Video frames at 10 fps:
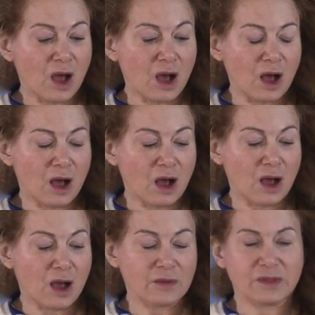
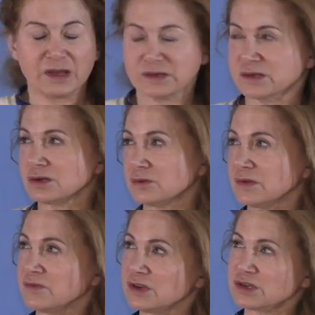They
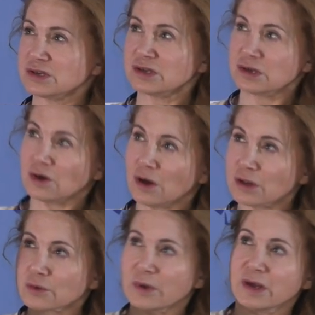envisioned it
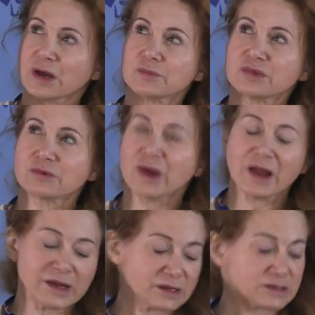all the way up the
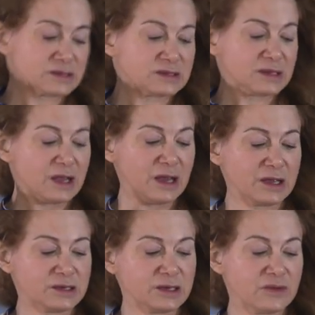ranks
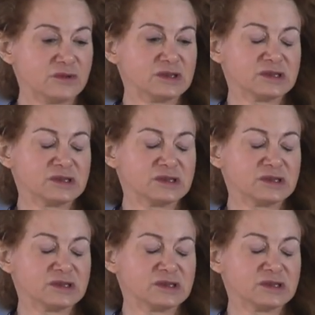and in every